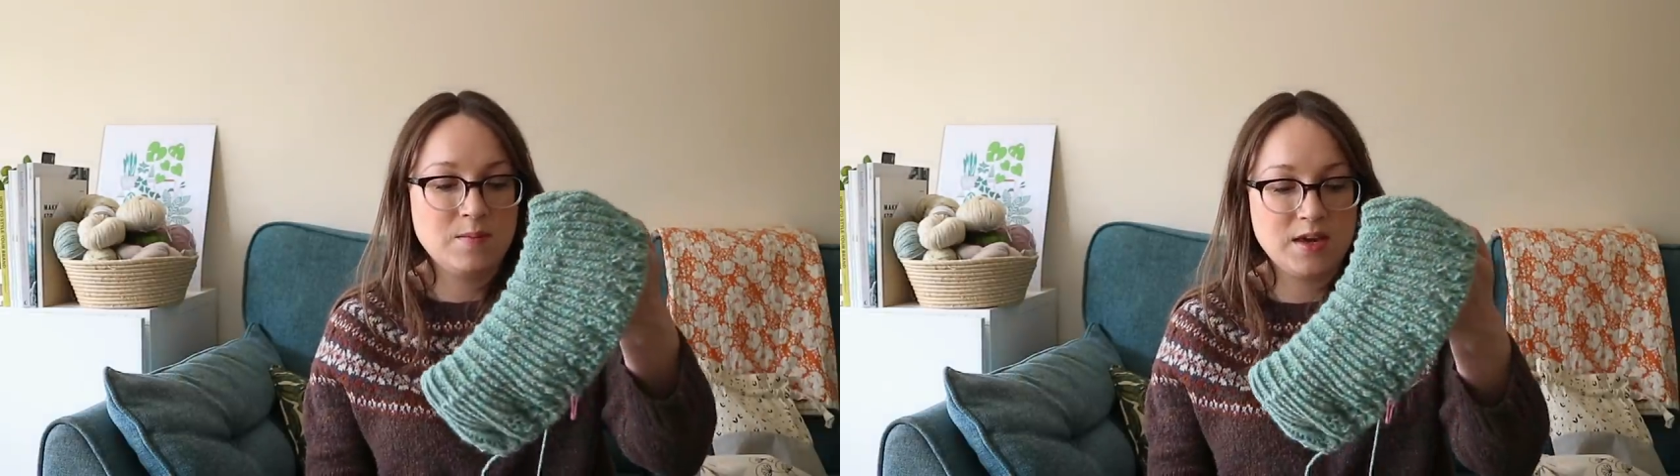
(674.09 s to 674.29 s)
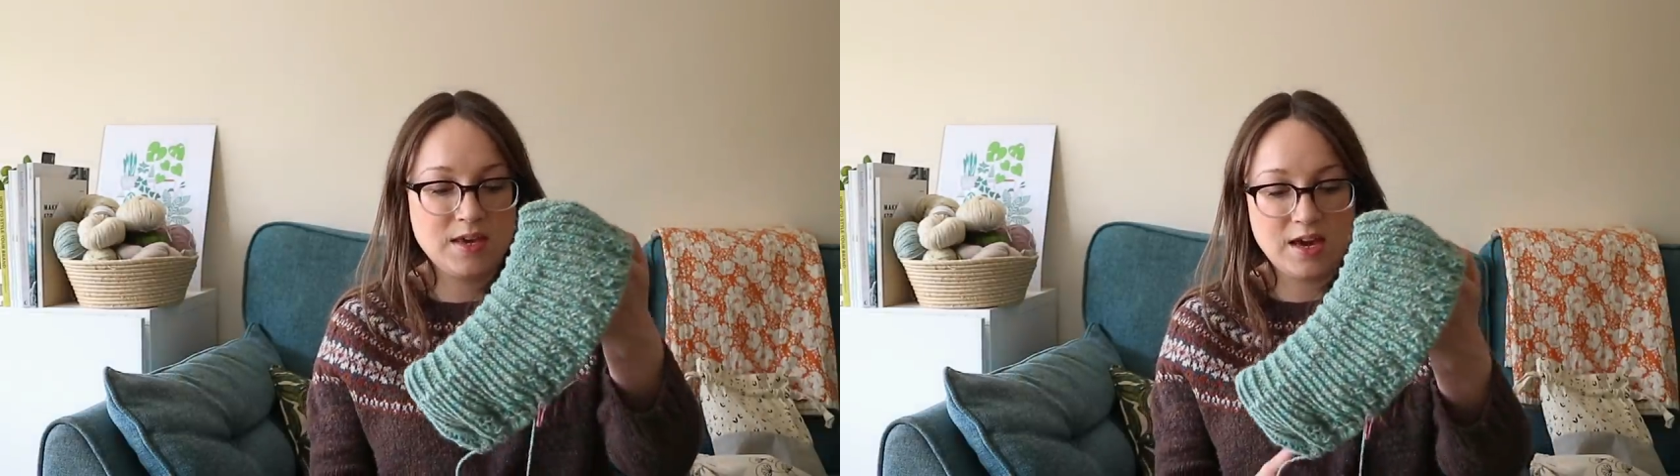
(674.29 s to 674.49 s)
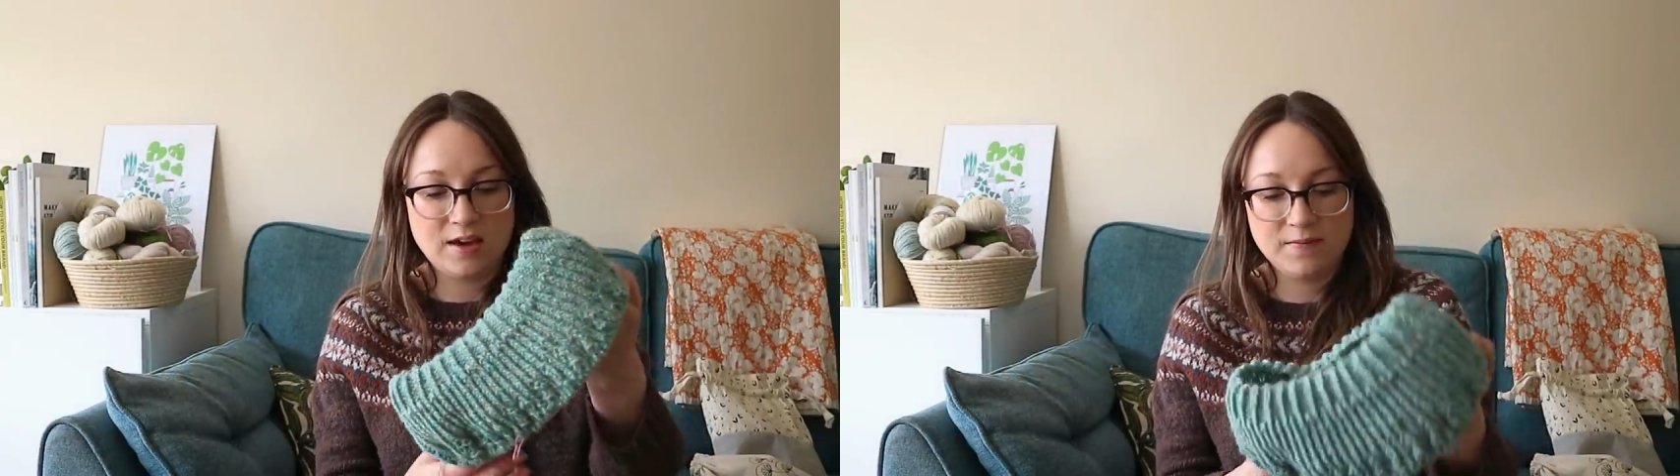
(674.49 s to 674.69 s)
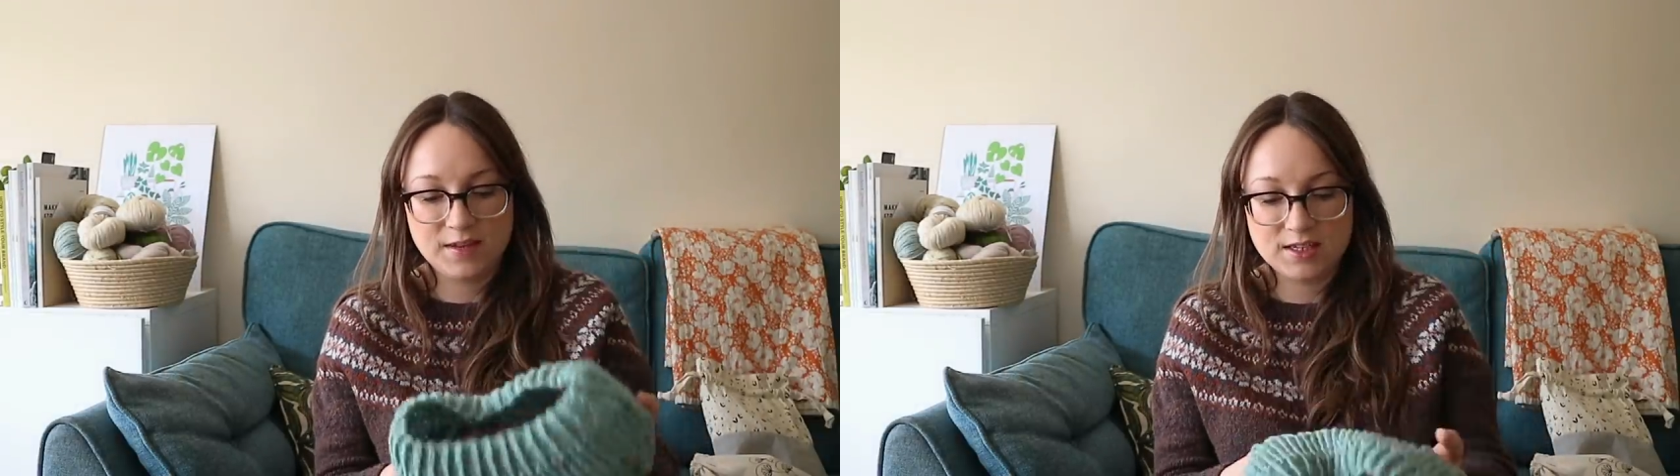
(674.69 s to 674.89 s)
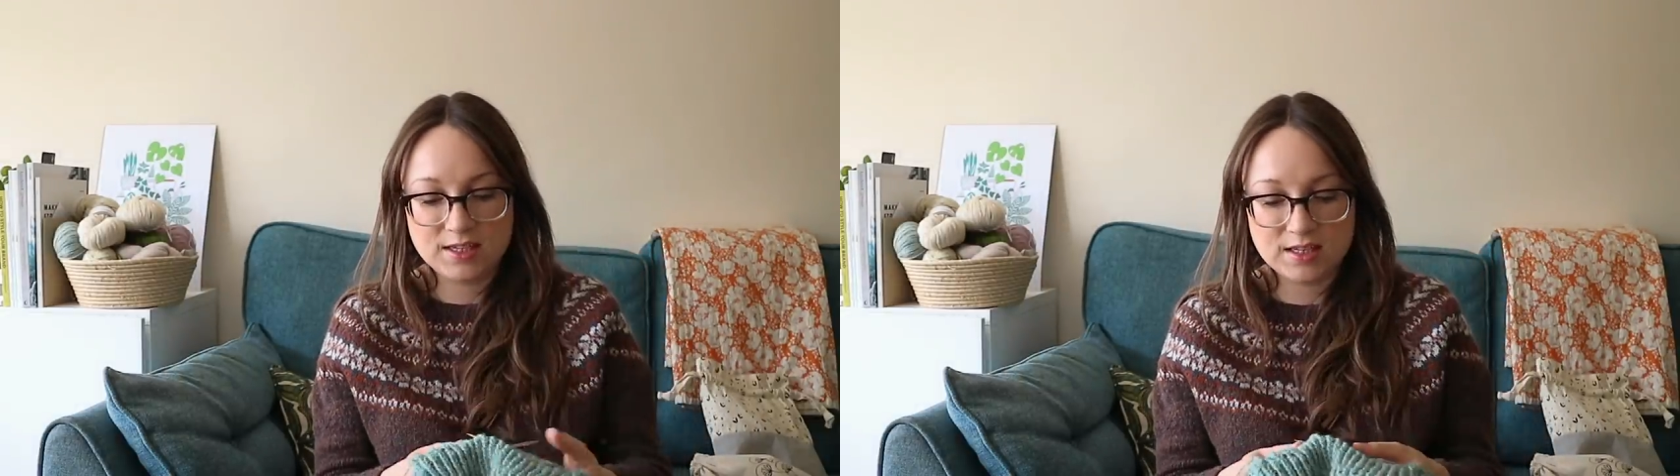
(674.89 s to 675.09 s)
But yeah,
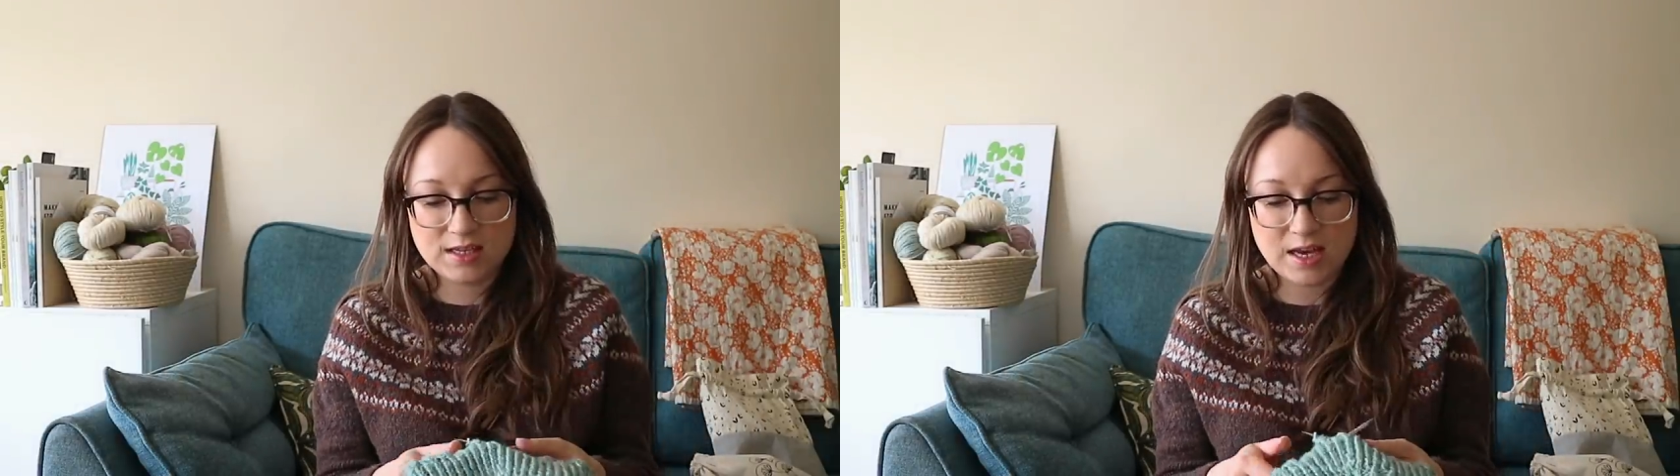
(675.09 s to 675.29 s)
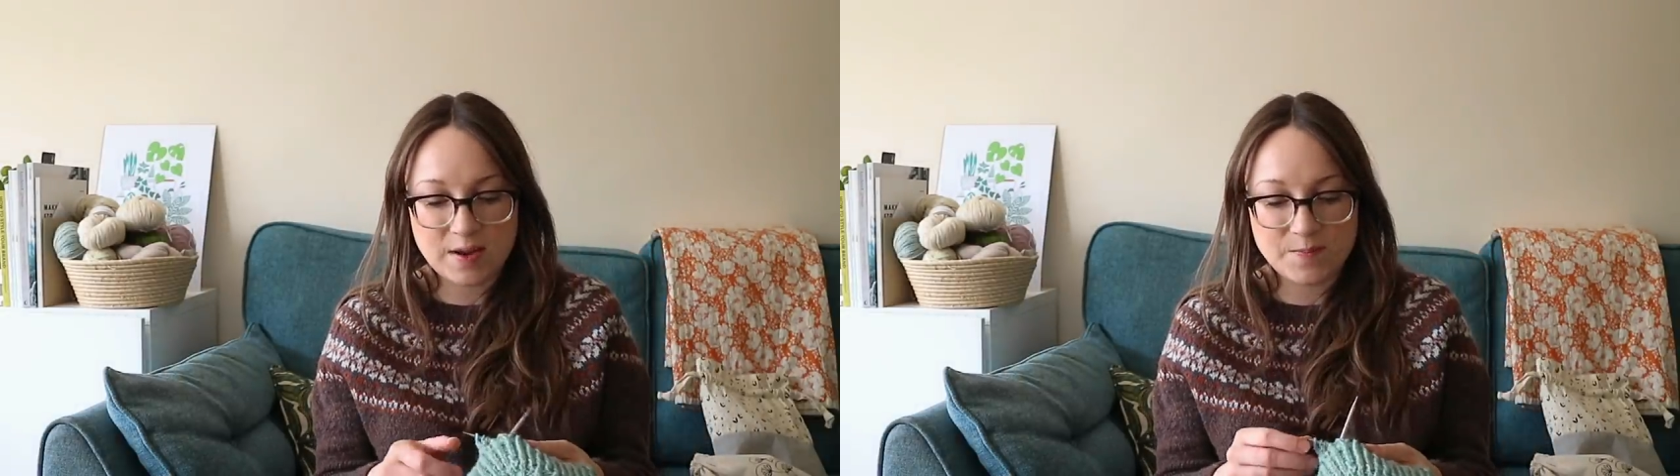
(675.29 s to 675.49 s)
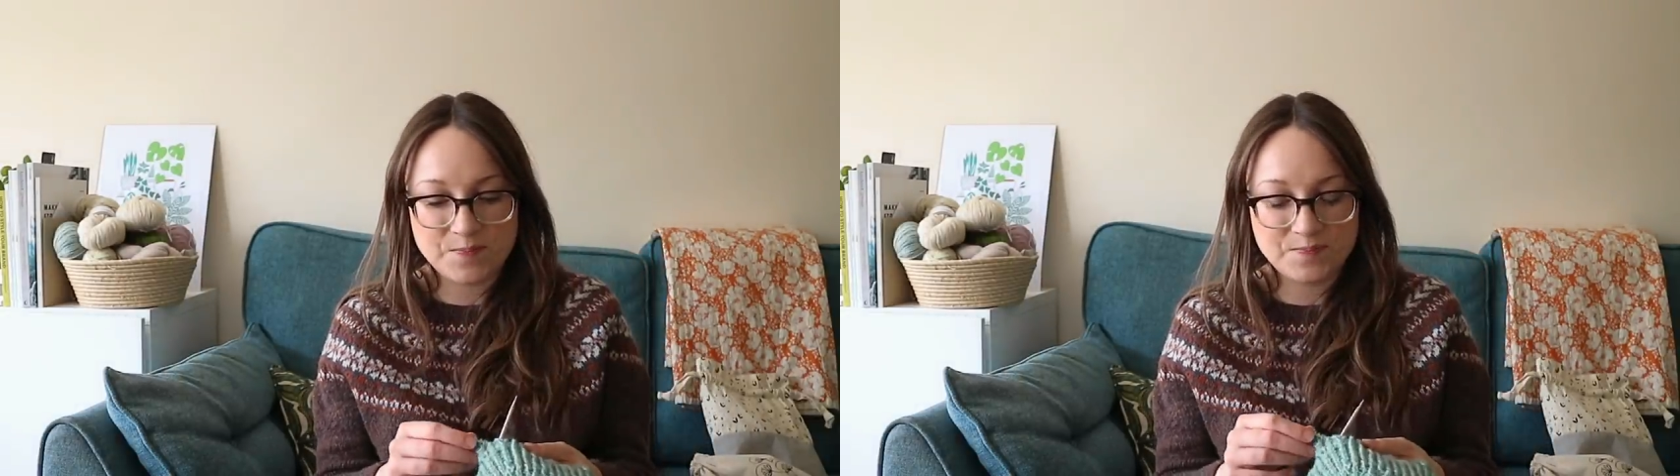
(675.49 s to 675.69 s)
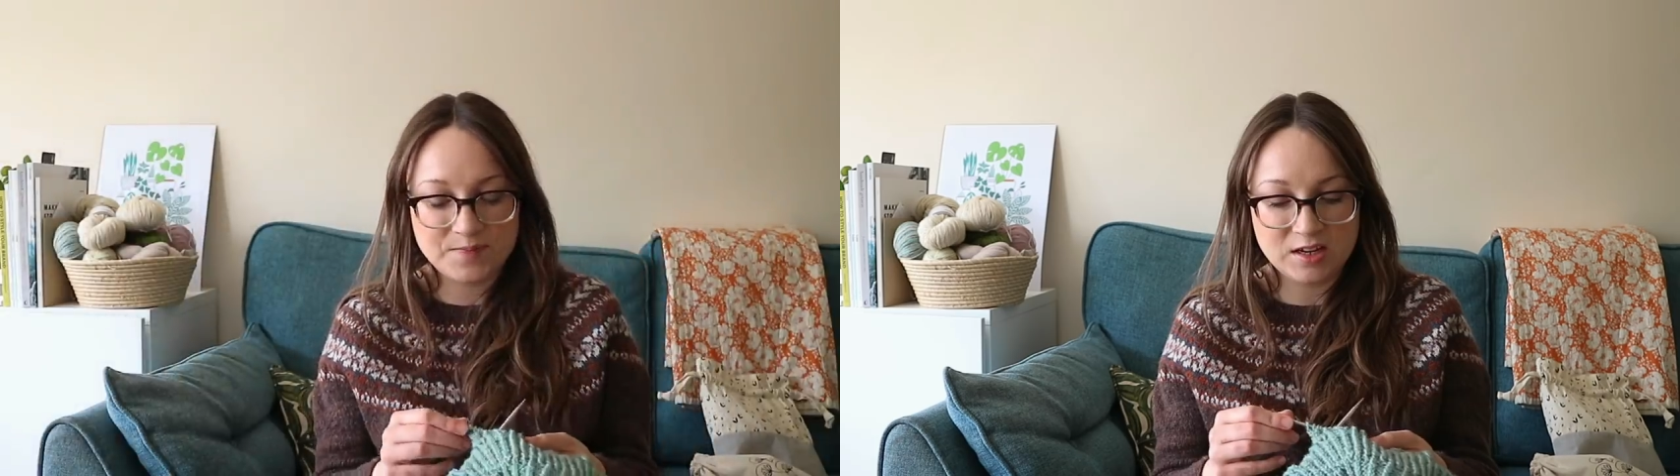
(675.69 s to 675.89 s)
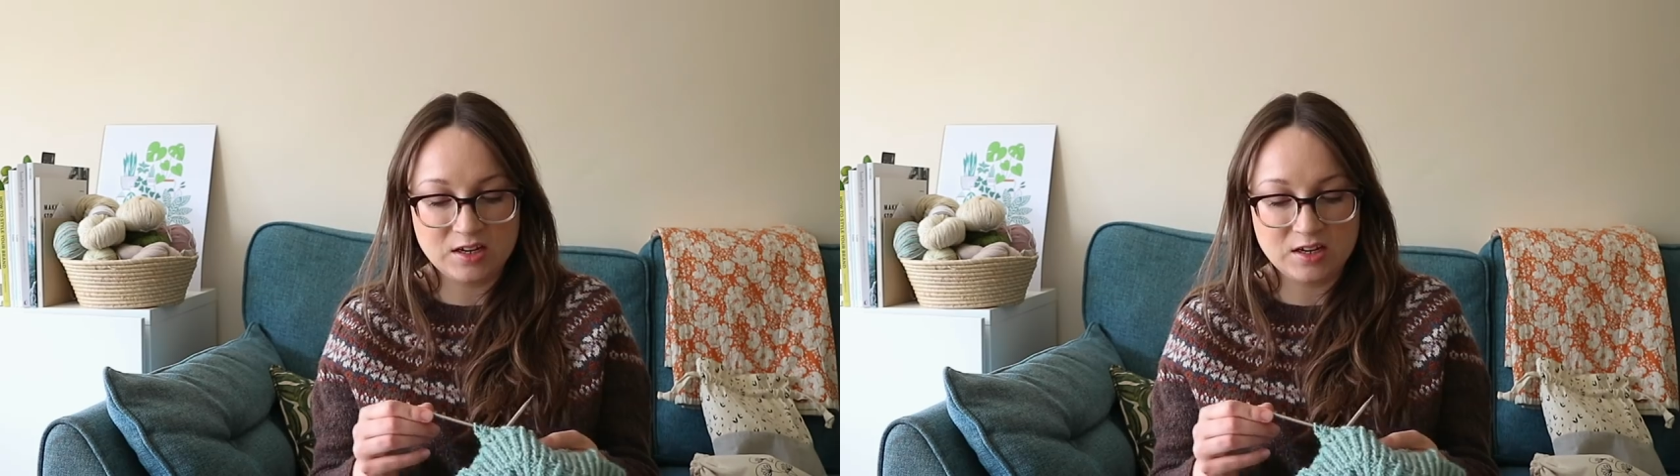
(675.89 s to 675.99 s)
it doesn't